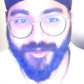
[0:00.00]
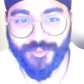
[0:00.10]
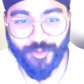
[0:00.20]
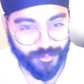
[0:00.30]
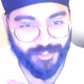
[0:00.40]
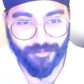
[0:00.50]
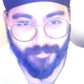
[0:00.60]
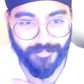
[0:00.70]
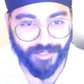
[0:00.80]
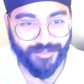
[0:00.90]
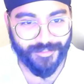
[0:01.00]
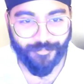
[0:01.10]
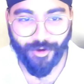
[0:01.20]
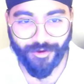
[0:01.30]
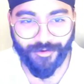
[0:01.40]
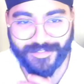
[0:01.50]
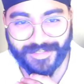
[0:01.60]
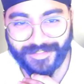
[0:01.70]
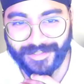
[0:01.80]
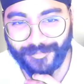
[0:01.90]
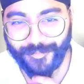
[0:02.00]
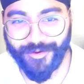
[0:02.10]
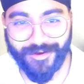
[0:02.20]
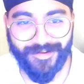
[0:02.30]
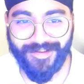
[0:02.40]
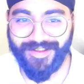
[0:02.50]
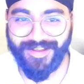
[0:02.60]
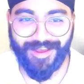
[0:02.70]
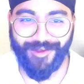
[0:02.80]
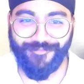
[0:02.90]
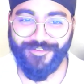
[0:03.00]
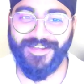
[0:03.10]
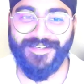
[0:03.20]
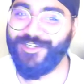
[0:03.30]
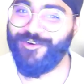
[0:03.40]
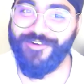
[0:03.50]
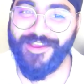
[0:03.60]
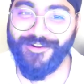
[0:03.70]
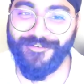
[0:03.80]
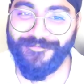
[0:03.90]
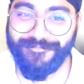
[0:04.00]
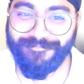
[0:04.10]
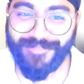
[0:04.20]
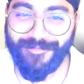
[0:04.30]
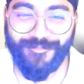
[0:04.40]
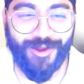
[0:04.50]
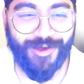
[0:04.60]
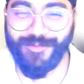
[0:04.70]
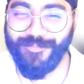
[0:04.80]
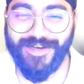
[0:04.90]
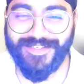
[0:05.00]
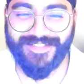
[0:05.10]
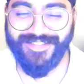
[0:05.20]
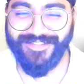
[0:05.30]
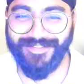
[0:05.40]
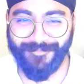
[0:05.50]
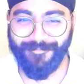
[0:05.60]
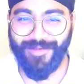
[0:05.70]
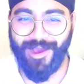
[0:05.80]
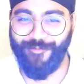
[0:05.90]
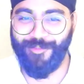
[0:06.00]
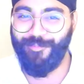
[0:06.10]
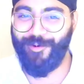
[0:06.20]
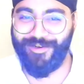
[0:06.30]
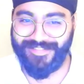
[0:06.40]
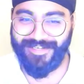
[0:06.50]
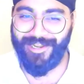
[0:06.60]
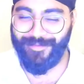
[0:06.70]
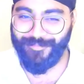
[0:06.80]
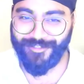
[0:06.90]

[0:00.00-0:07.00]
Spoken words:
So still making some progress, I think, but I feel like as a creative, I'm not the best at out of the box names.